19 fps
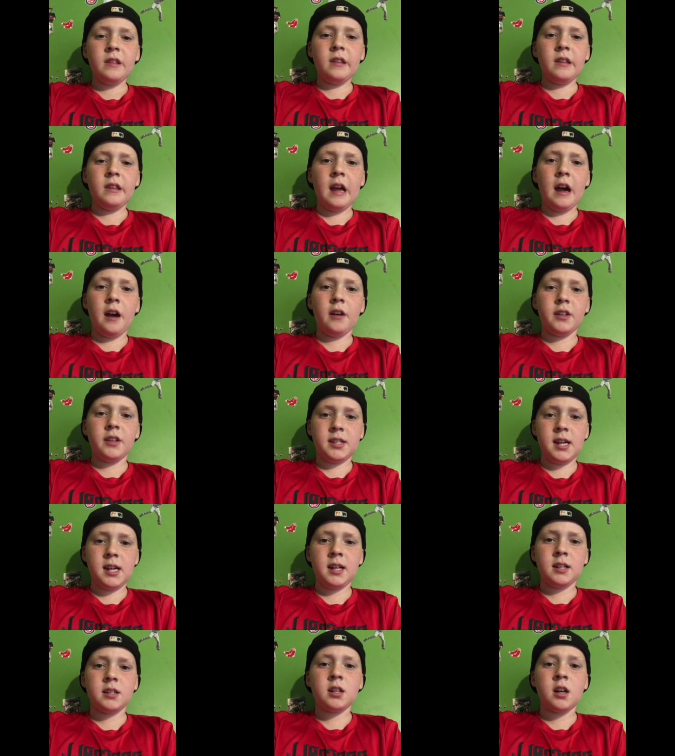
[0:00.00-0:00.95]
Now the
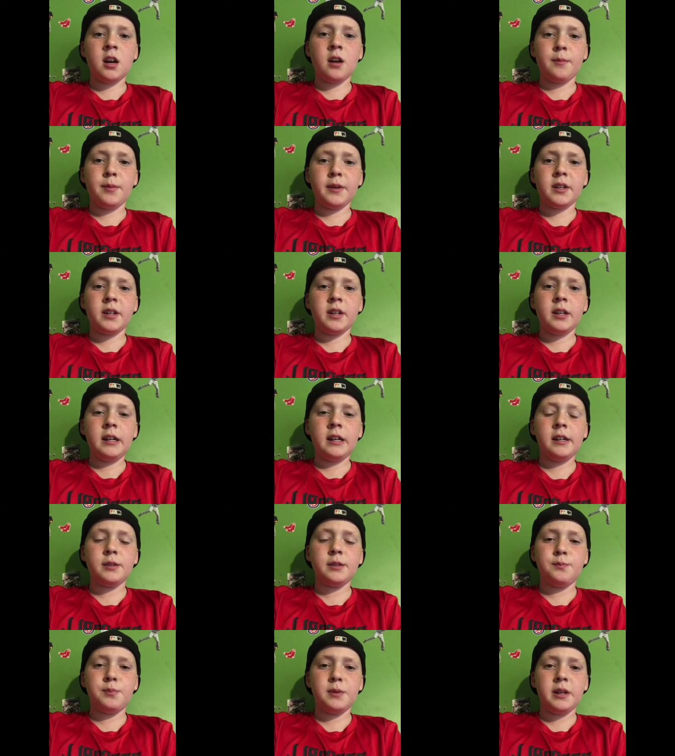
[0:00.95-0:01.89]
second topic
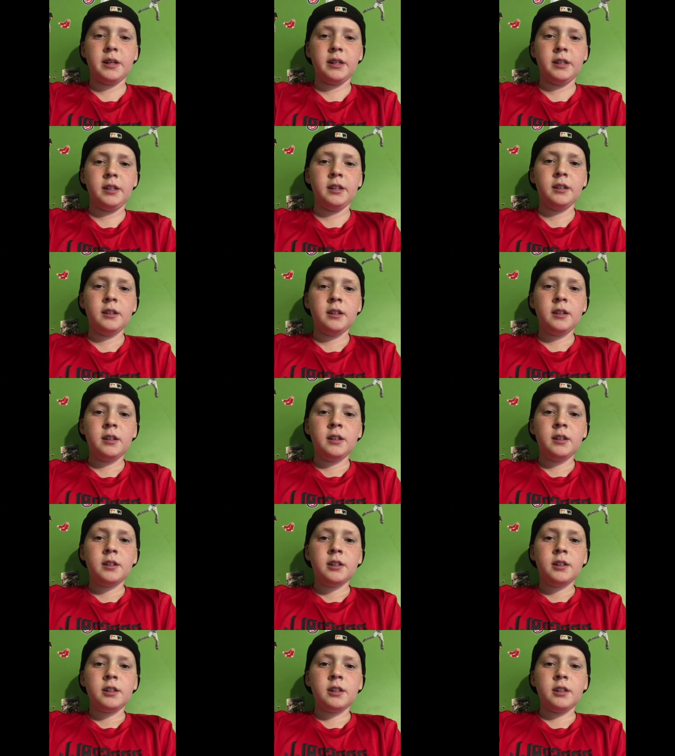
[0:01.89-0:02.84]
is big.
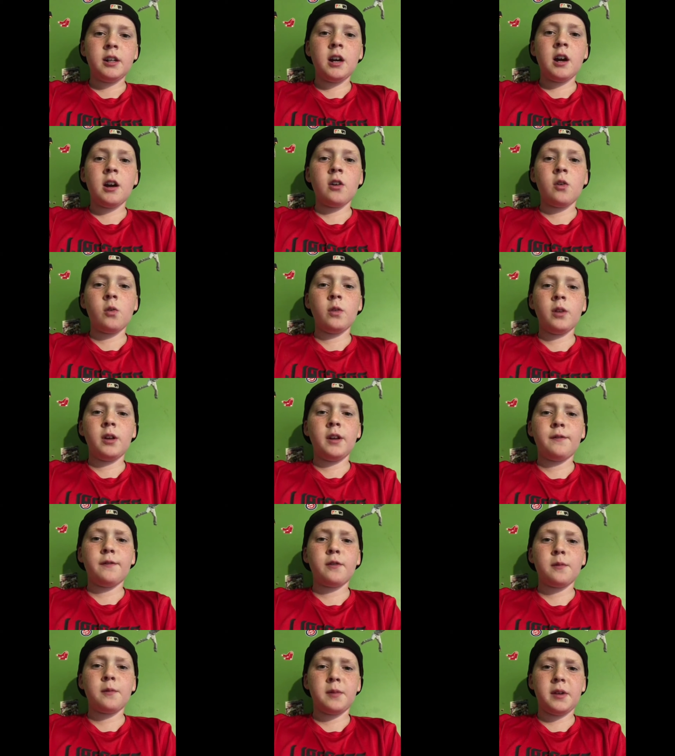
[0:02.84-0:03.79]
Not only
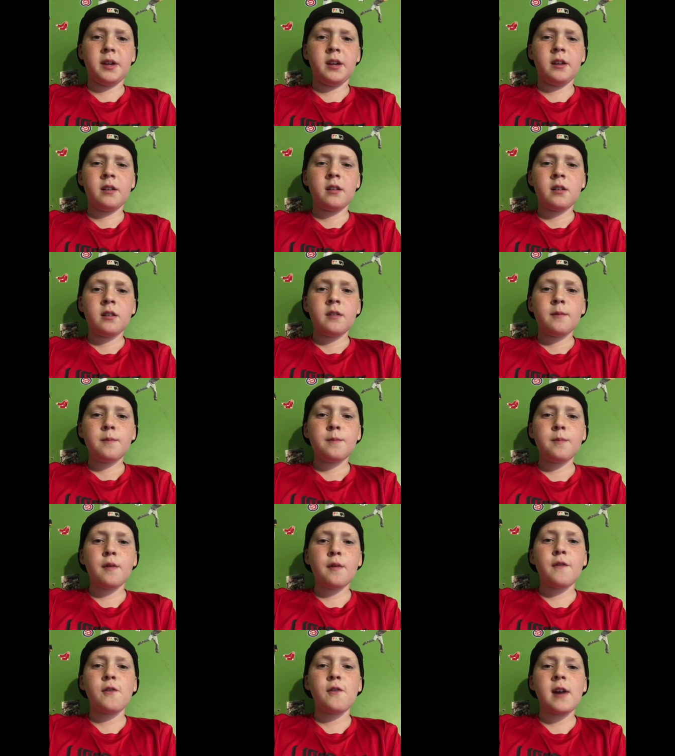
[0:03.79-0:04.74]
for me,
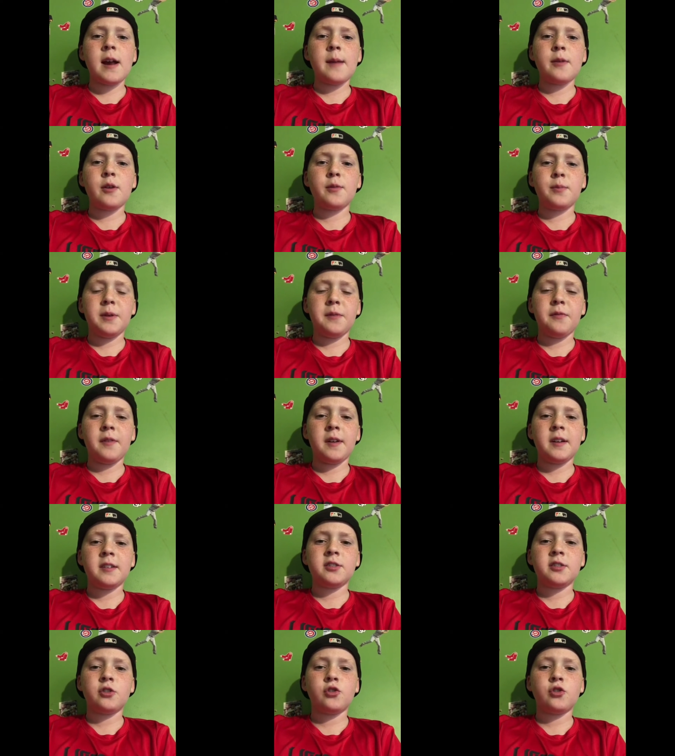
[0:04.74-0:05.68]
but for MLB
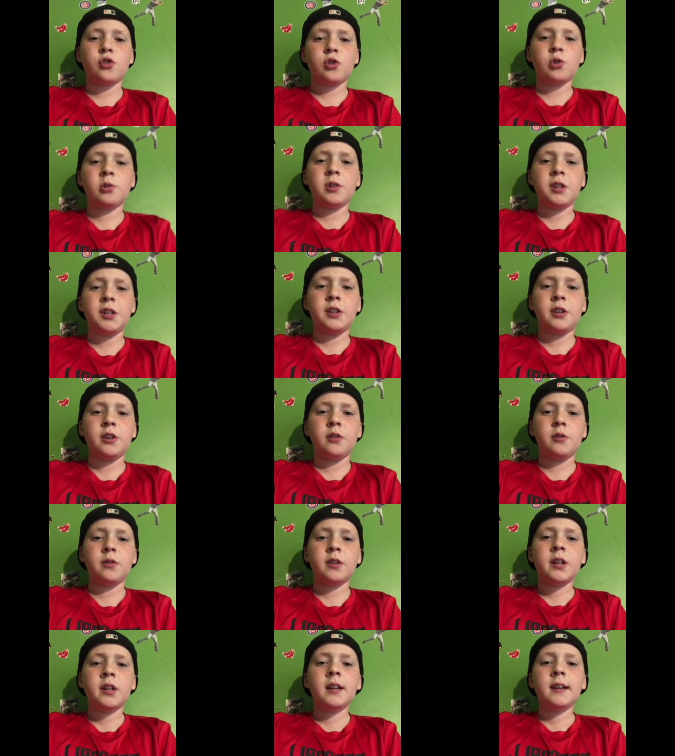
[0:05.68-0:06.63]
fans to truly
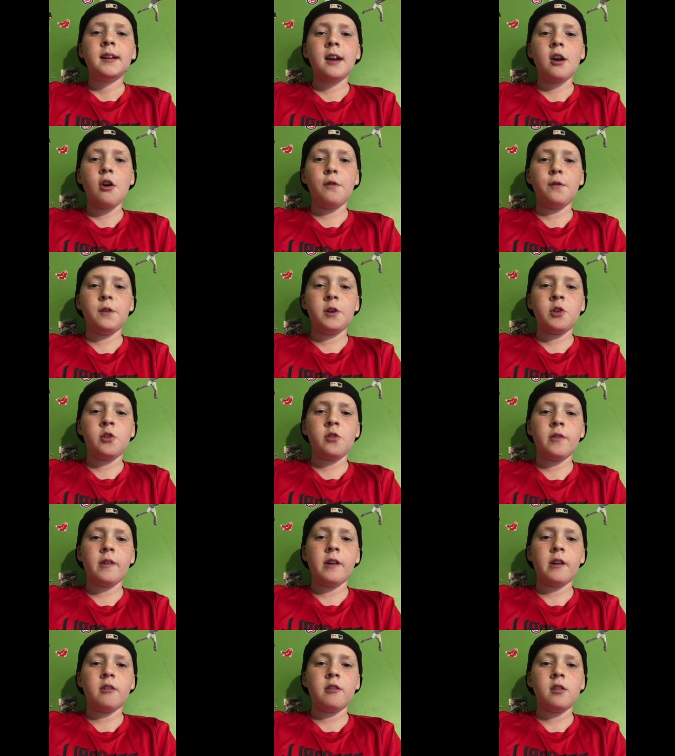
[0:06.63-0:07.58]
know Kelvin
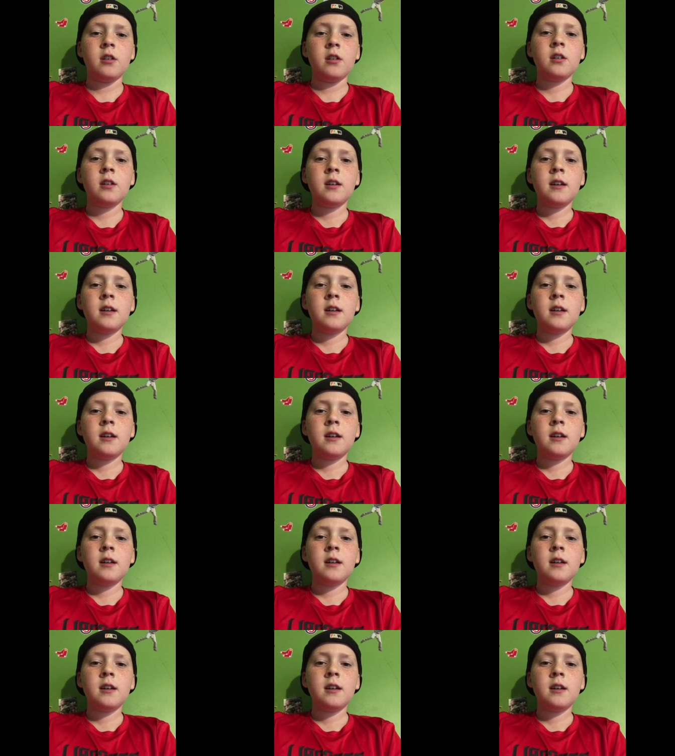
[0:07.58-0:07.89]
Herrera.